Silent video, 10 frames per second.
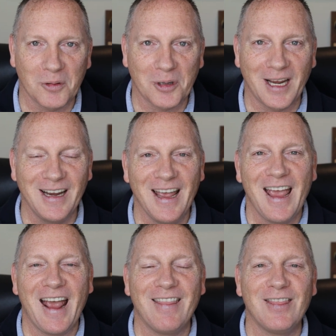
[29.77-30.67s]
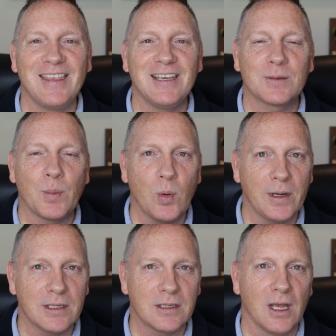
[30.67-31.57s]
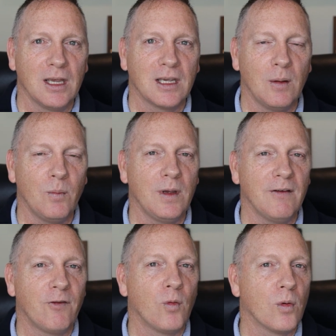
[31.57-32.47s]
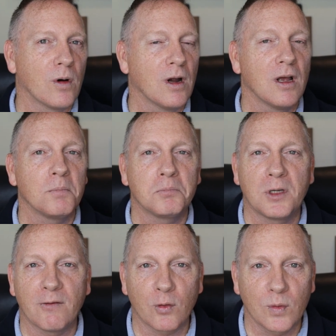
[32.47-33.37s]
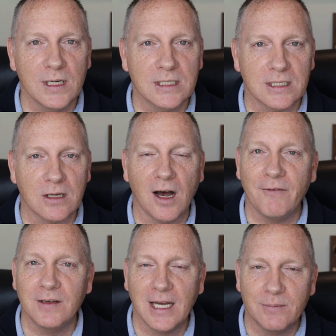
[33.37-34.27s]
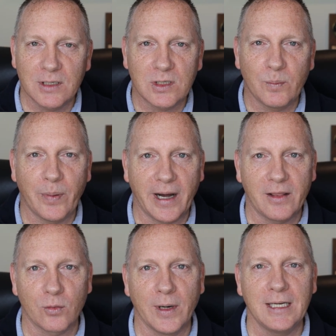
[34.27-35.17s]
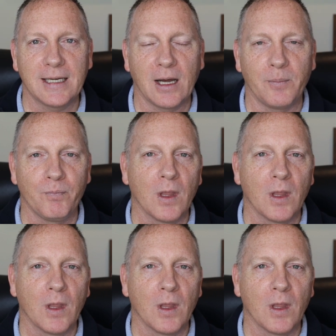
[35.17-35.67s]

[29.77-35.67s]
Okay, and these points can be for different reasons. Oftentimes it's to buy the rate down.